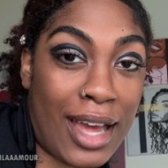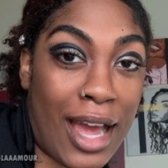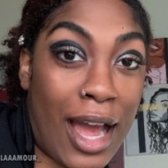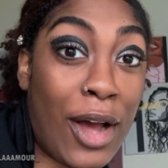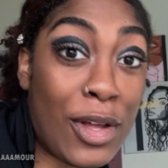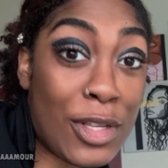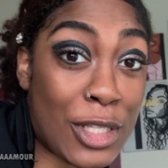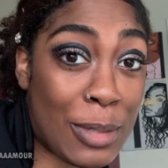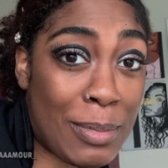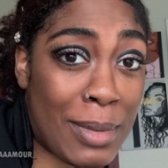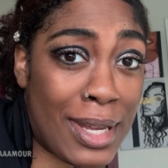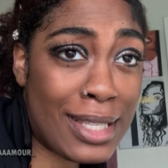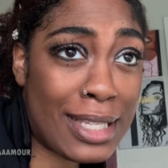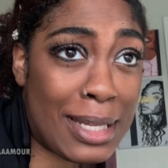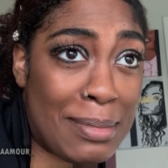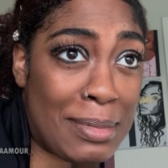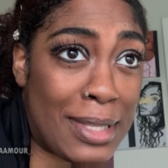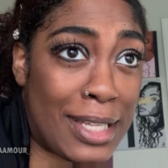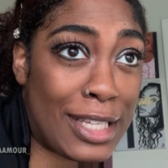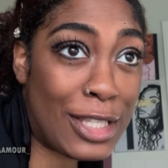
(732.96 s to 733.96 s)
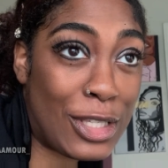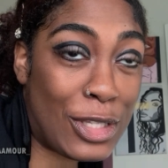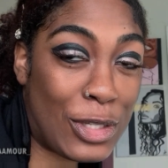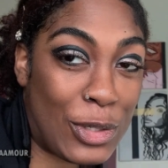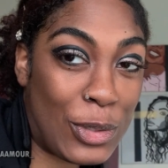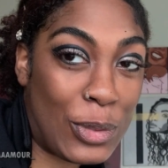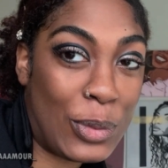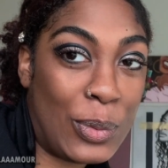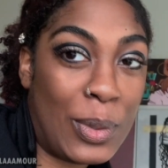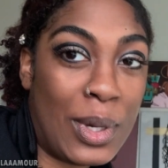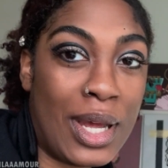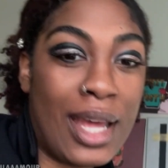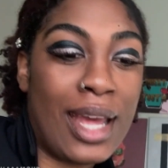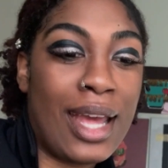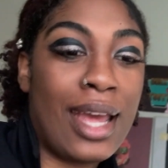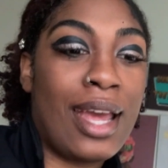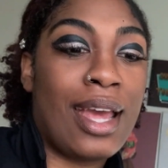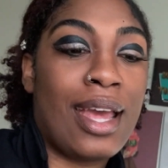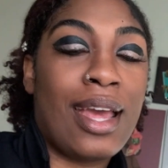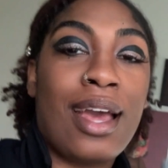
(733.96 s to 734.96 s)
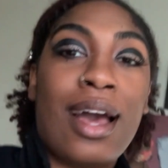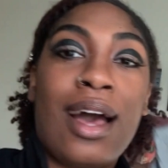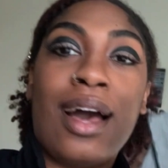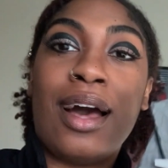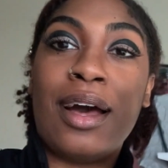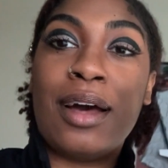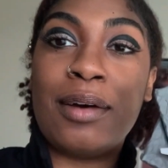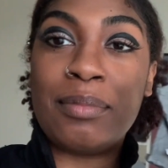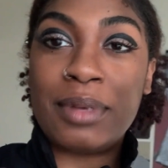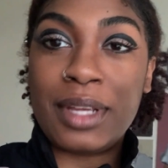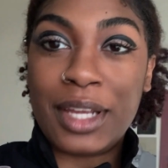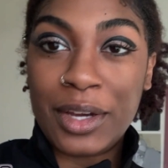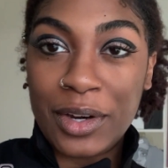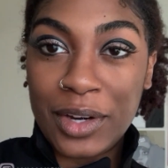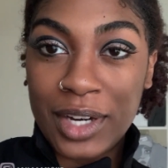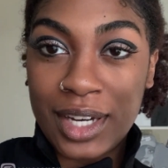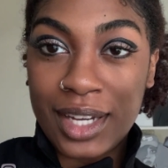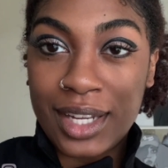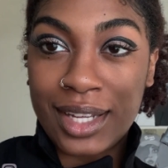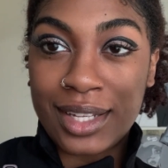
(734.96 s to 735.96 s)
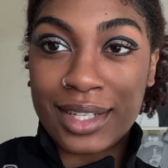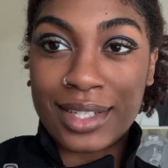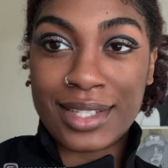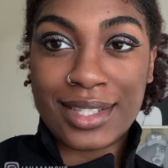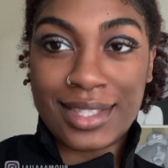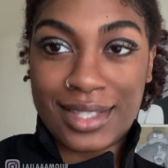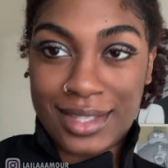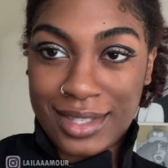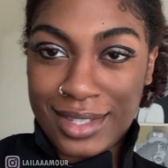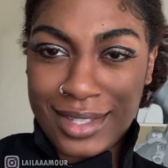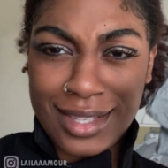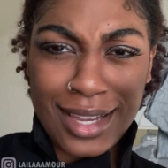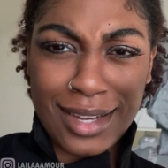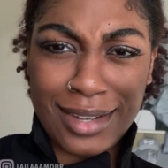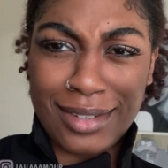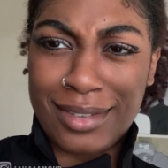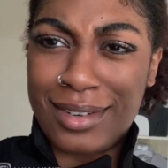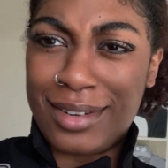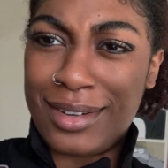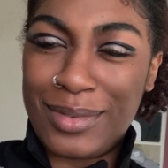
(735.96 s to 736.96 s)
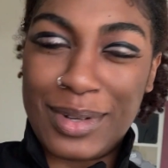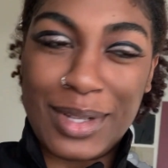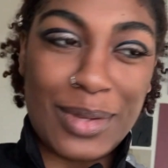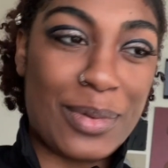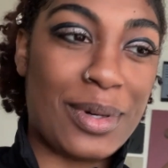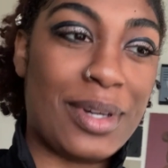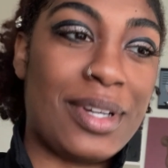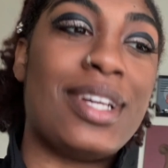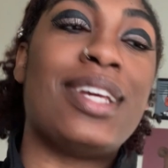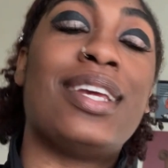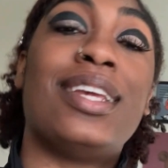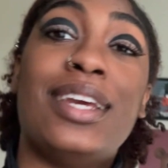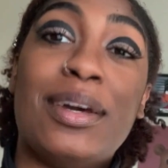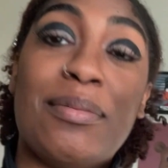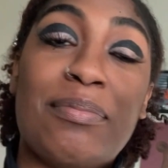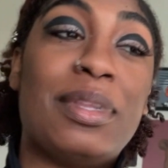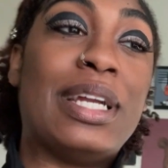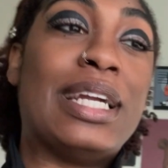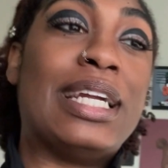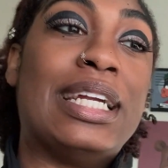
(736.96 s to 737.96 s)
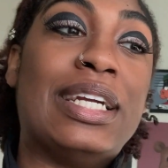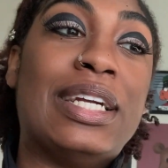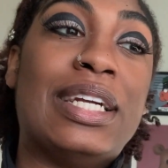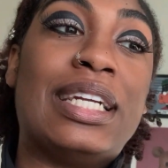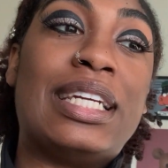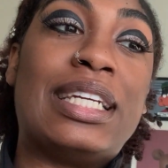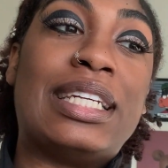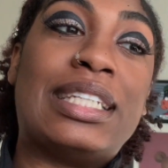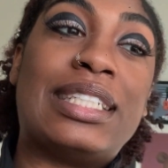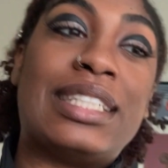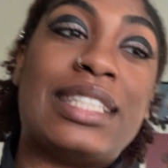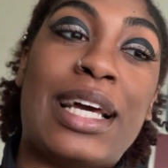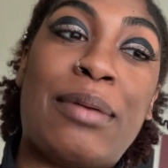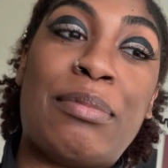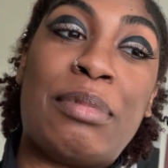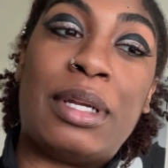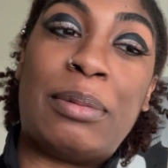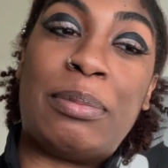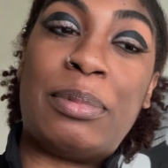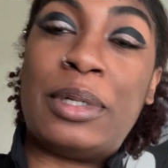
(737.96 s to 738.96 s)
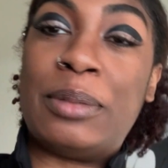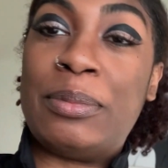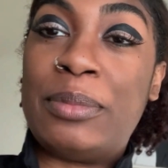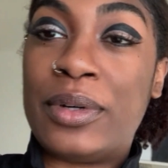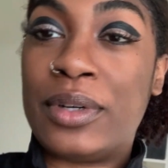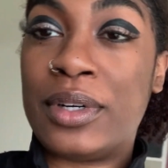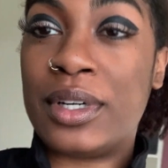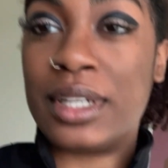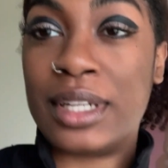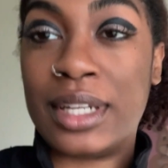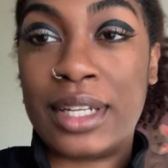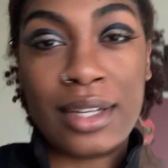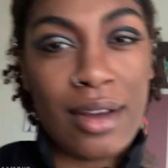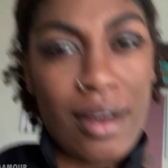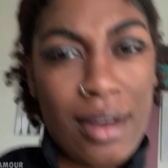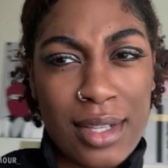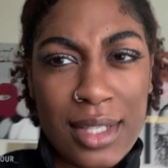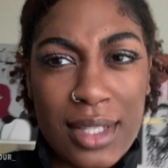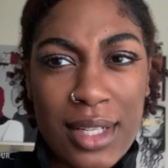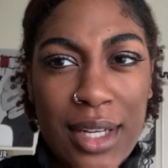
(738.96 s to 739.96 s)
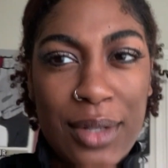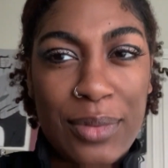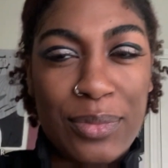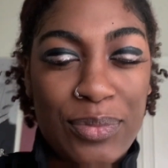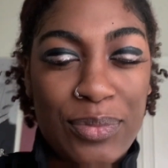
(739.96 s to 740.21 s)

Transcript: I also made something too. Um, earrings. It's like, girl, walk around. Yep, they're earrings. I'm gonna put them on and y'all see.